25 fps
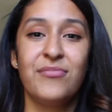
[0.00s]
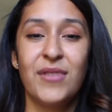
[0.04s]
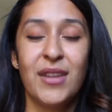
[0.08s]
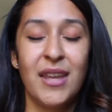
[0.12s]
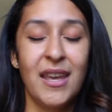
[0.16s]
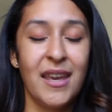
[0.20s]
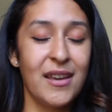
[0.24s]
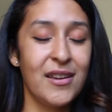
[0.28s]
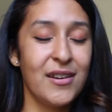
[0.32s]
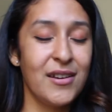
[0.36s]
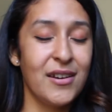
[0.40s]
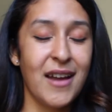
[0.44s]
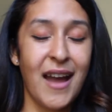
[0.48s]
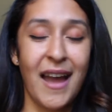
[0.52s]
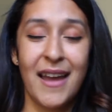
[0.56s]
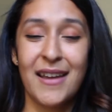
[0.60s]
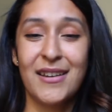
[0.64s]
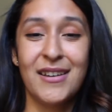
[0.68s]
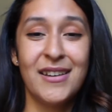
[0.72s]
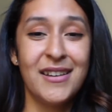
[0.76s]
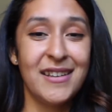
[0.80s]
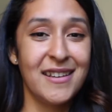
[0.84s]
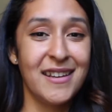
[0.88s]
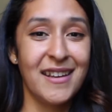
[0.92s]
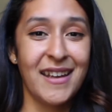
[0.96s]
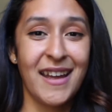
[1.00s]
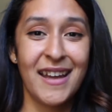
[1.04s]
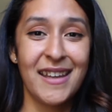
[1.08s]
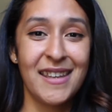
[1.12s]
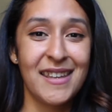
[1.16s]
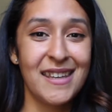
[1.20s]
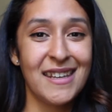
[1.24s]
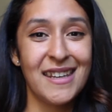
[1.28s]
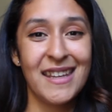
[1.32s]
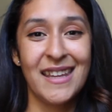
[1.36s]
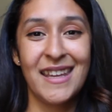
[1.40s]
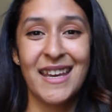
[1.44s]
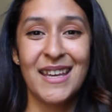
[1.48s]
I
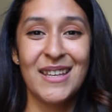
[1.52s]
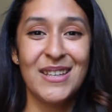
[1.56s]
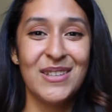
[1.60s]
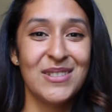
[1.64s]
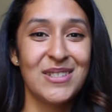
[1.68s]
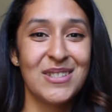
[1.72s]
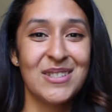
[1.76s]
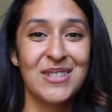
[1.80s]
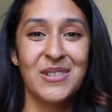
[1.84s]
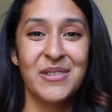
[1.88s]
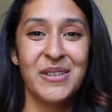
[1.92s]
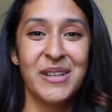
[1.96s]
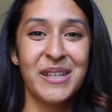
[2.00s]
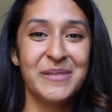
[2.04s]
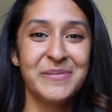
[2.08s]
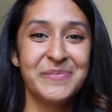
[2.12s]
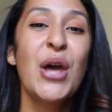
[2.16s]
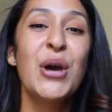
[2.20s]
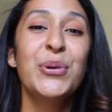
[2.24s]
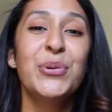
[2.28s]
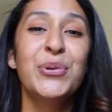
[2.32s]
couldn't get used to it.